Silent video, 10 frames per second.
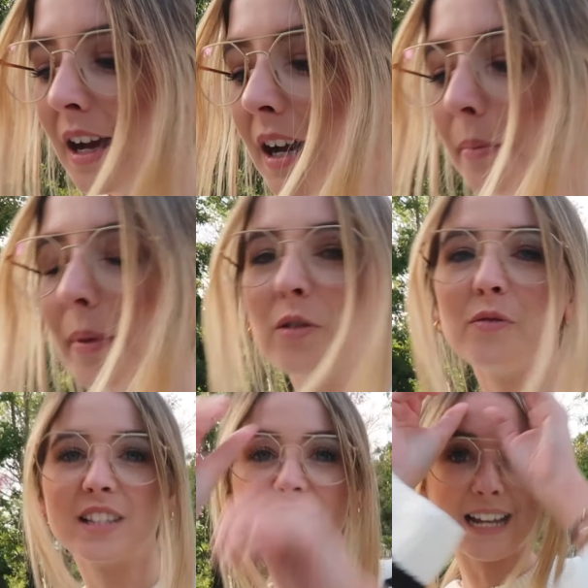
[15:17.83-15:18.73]
And
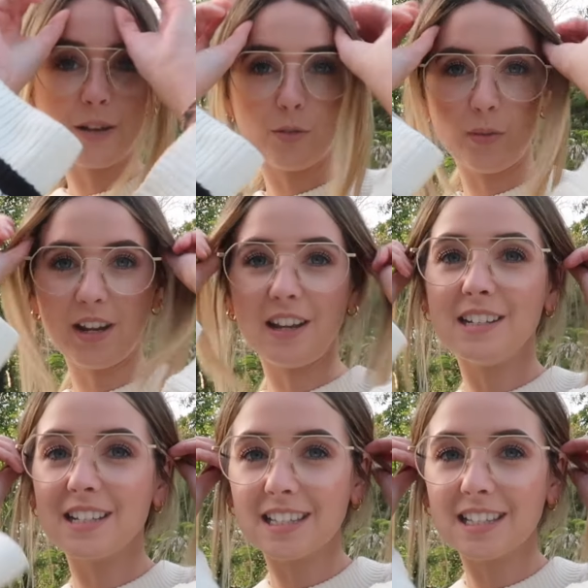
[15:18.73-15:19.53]
obviously now that we are into